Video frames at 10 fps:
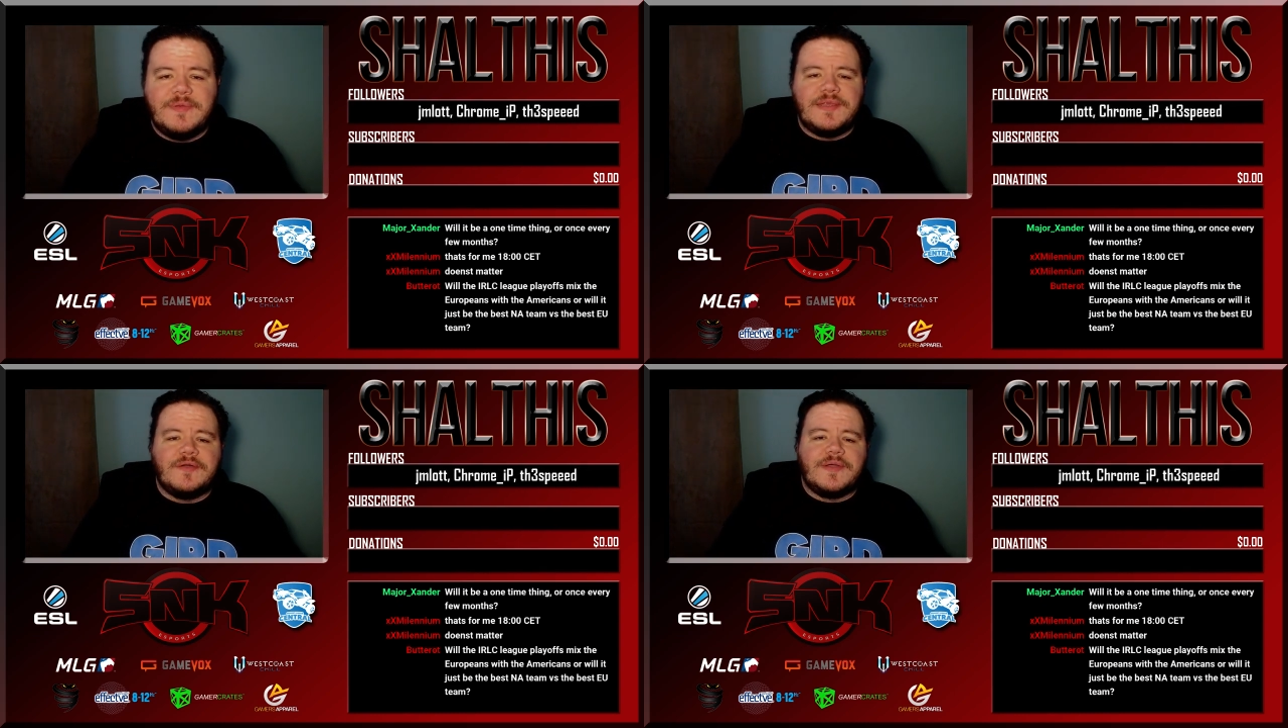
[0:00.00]

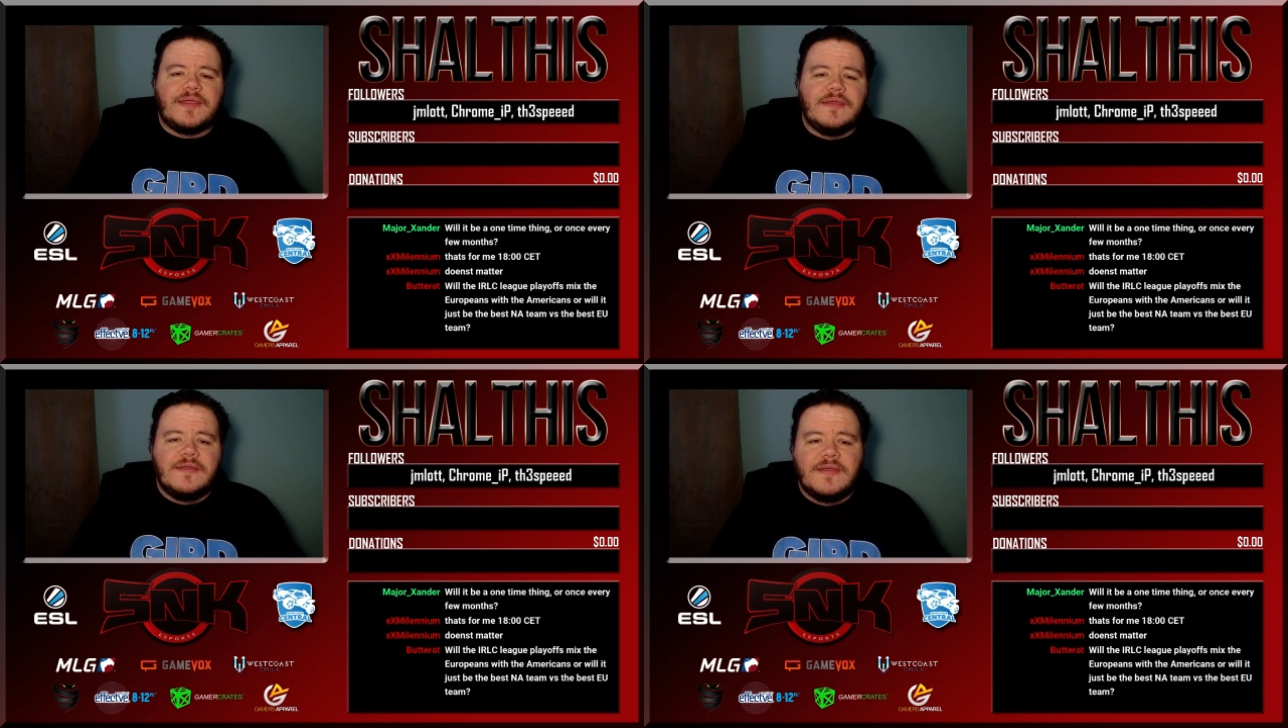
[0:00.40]
doing.
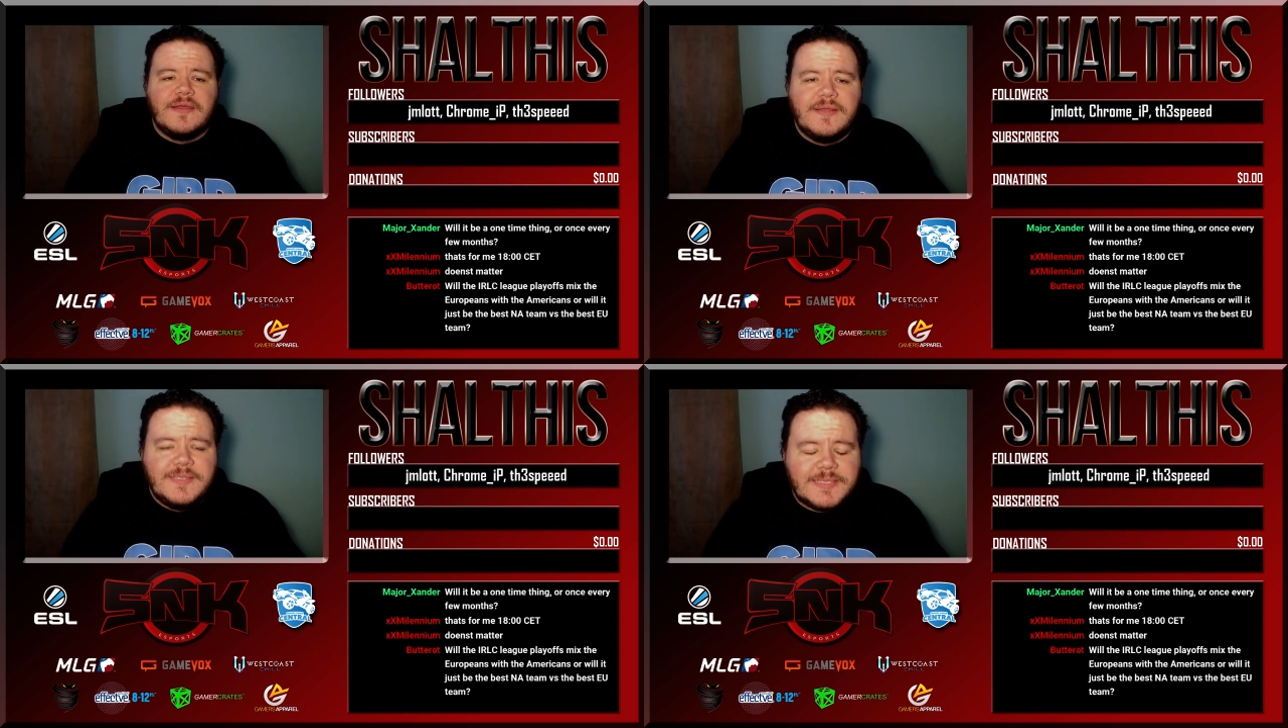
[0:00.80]

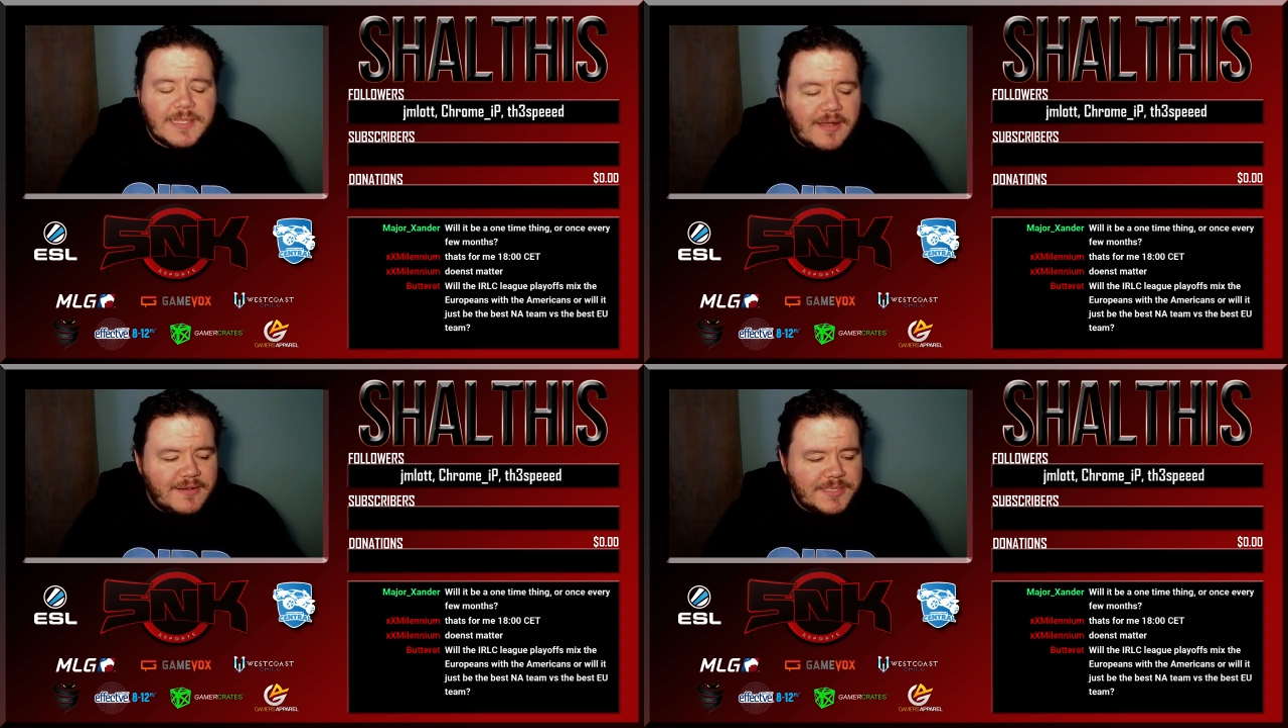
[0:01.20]
So the
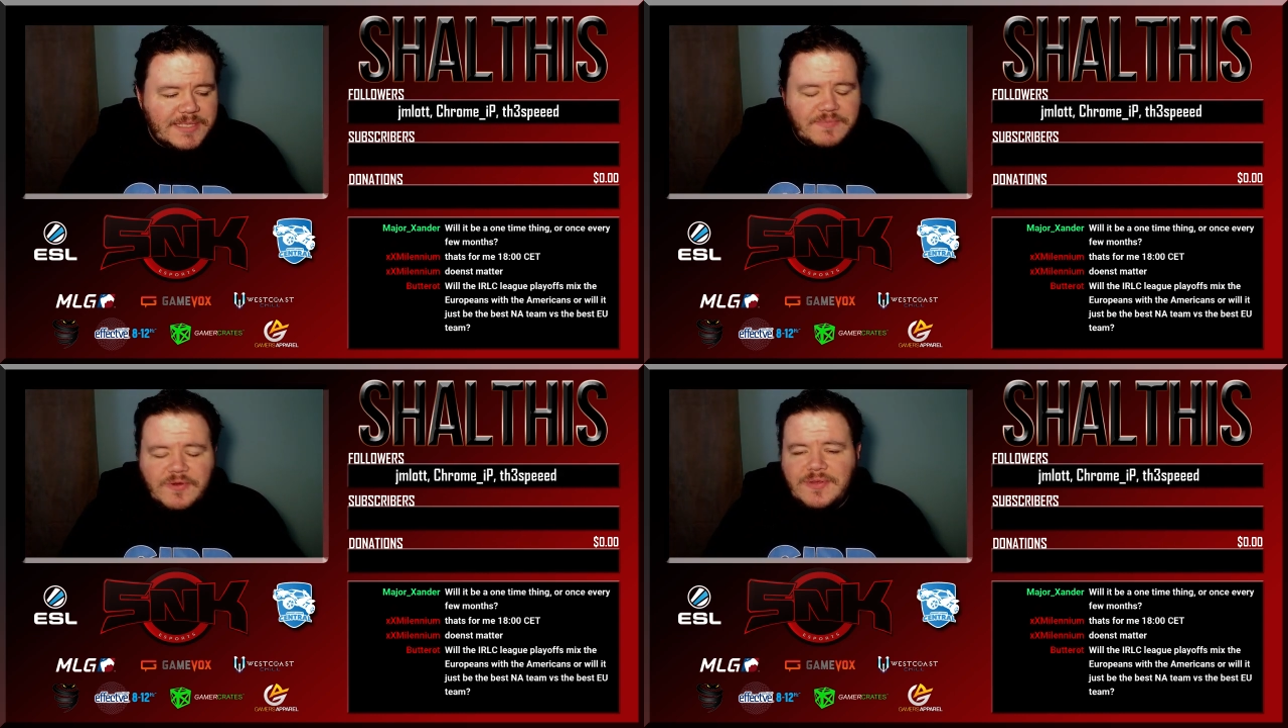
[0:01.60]

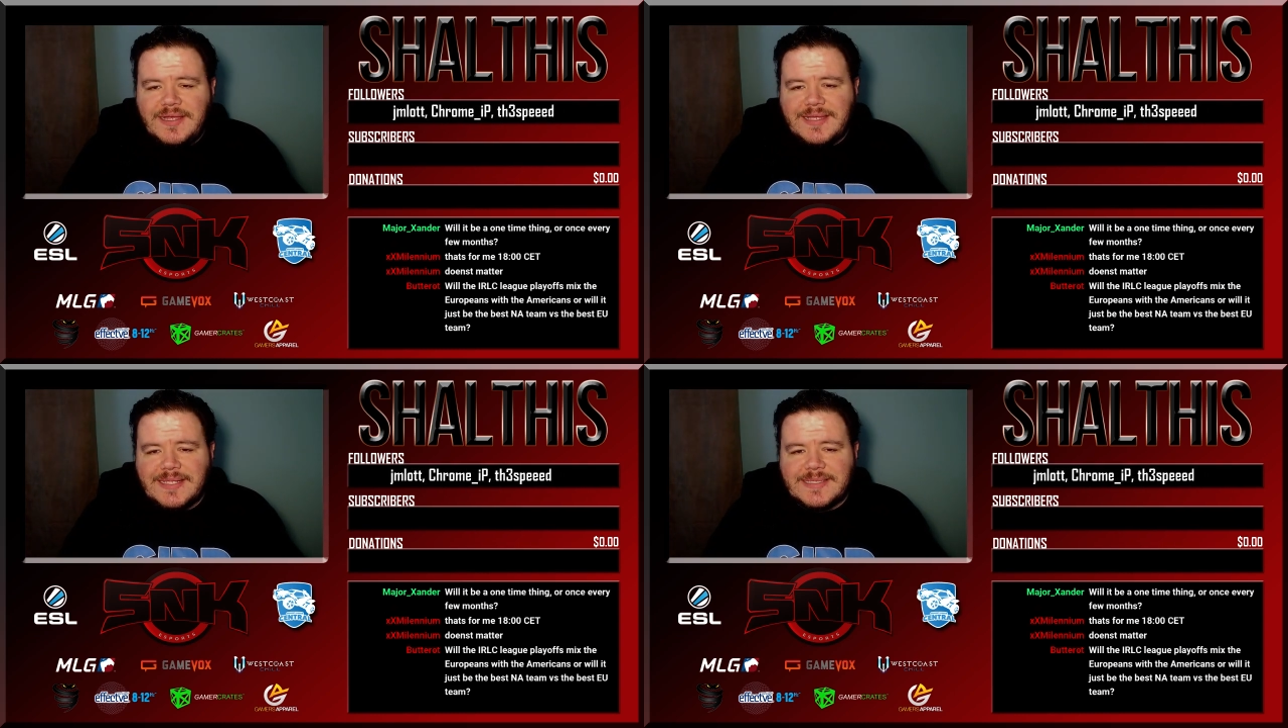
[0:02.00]
RLC Pro League does that.